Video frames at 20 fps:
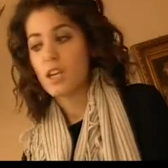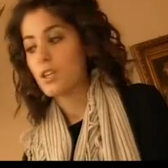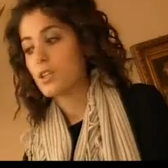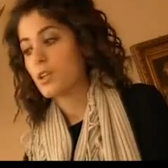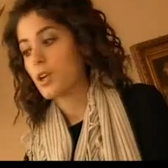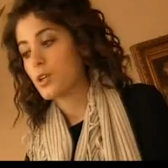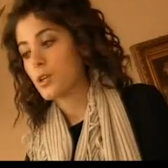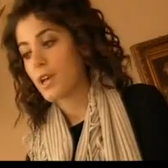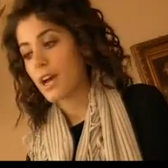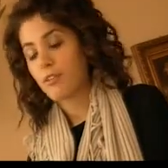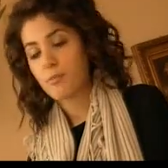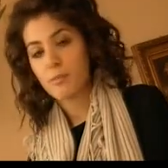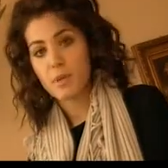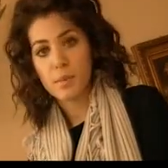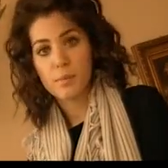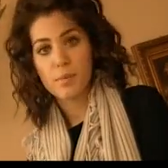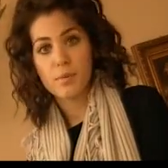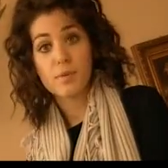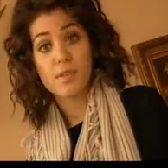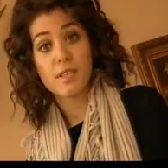You know, you have
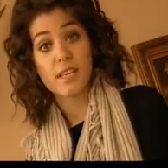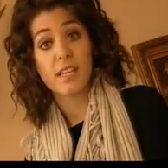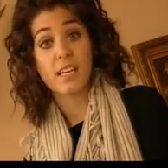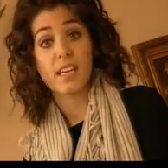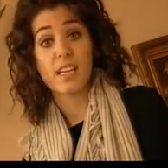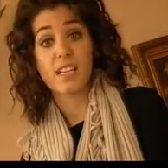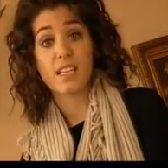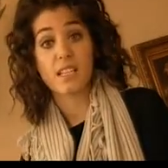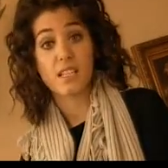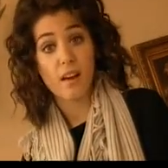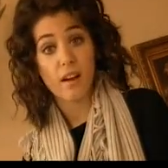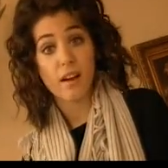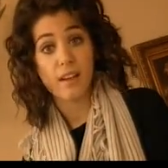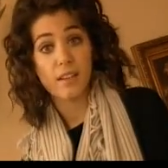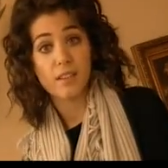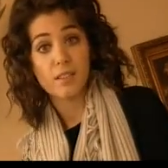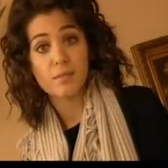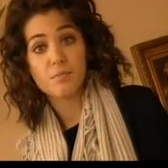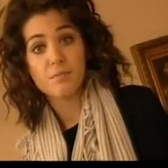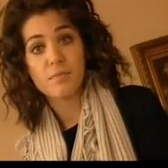people seeking
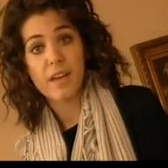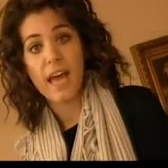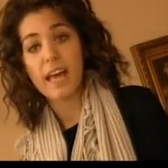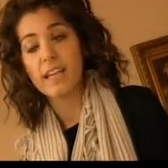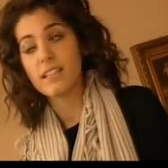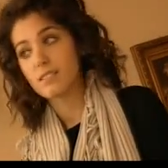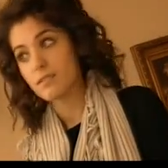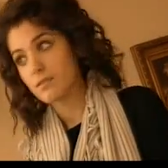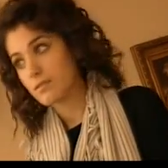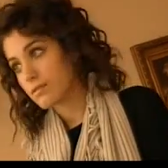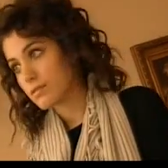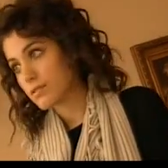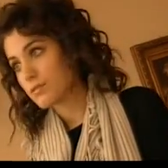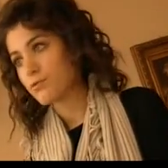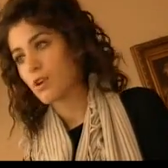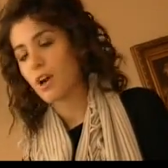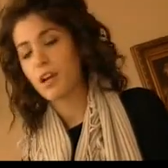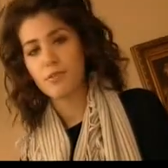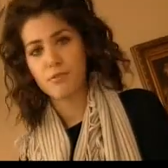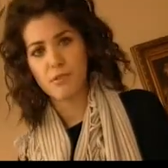asylum, and
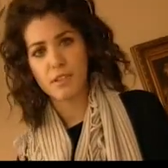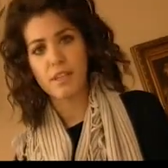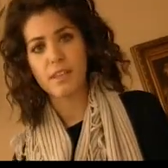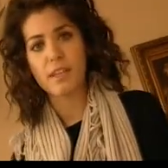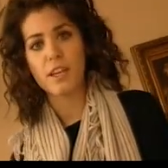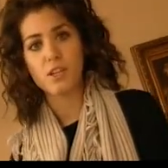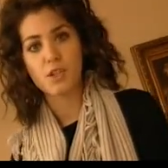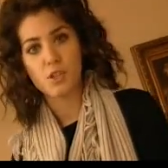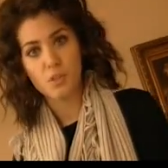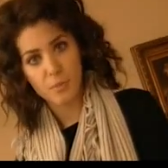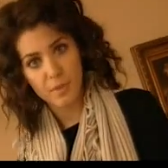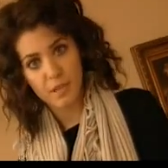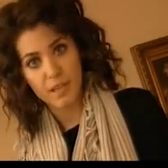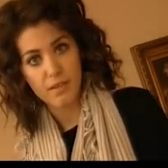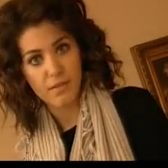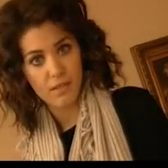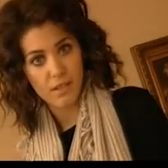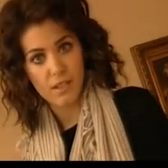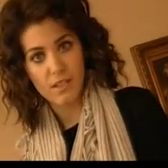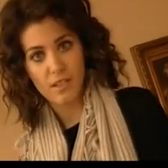rightfully they should be
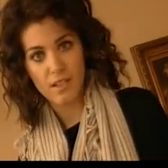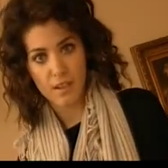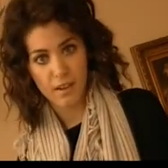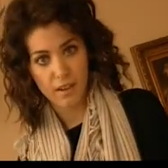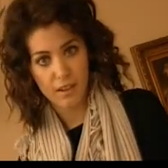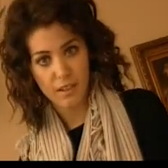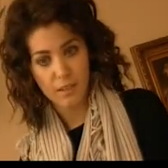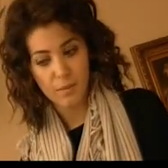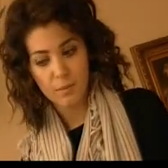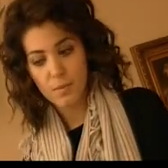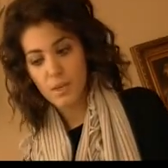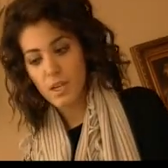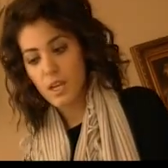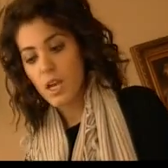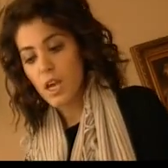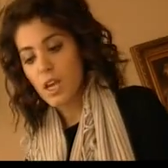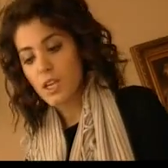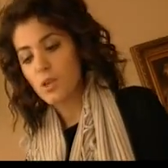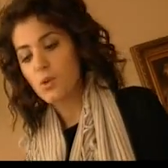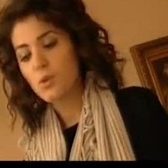given asylum.
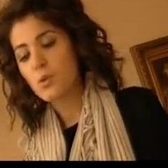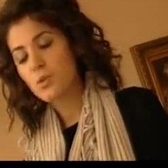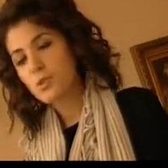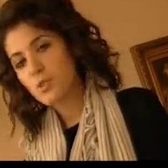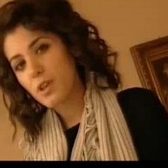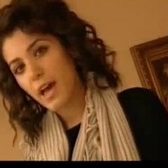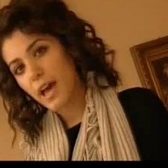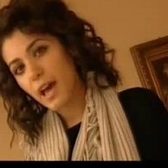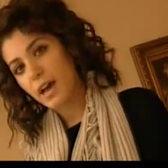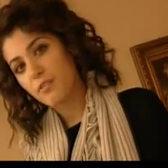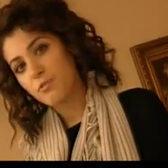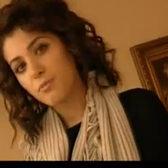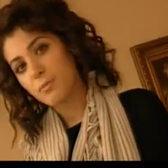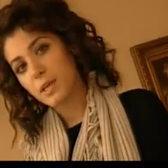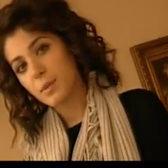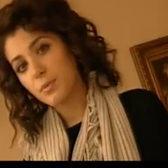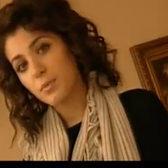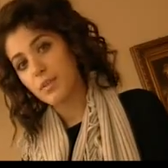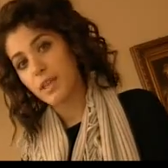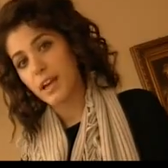You also have
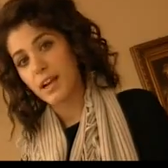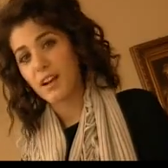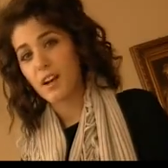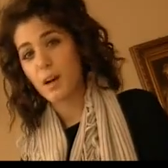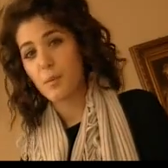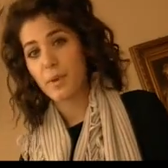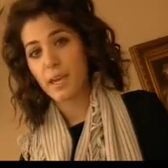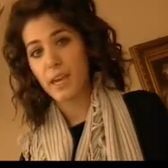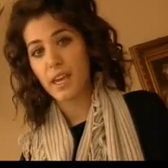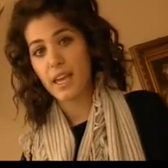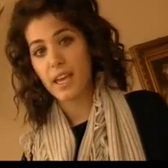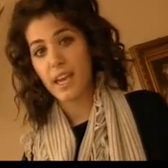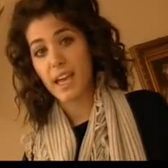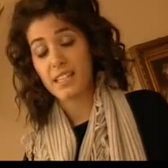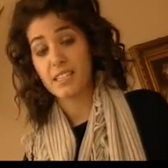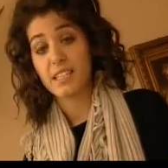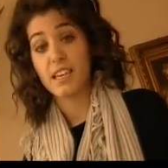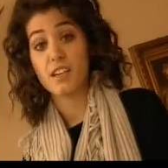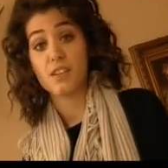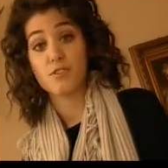people that come here
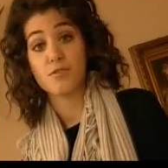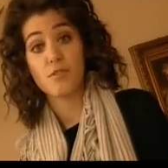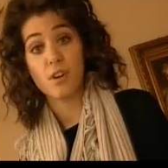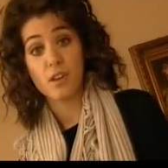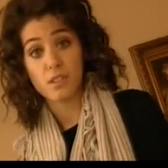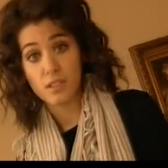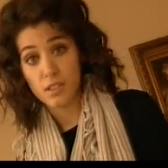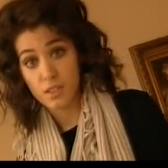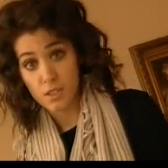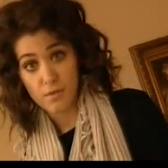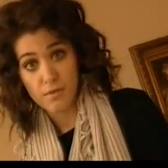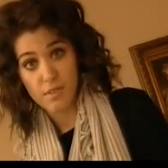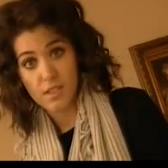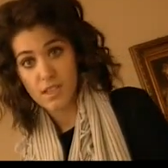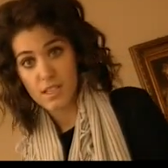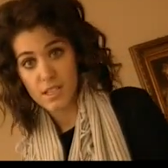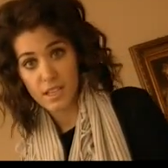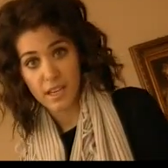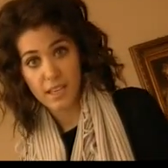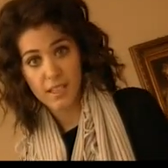and take advantage of the
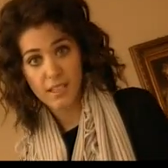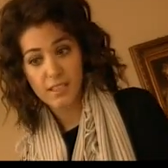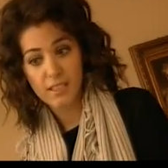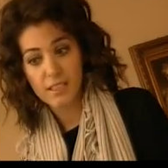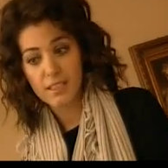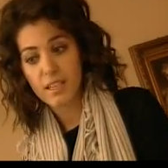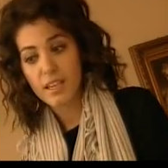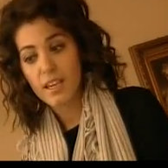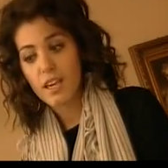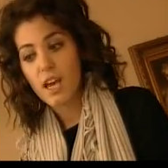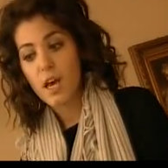state.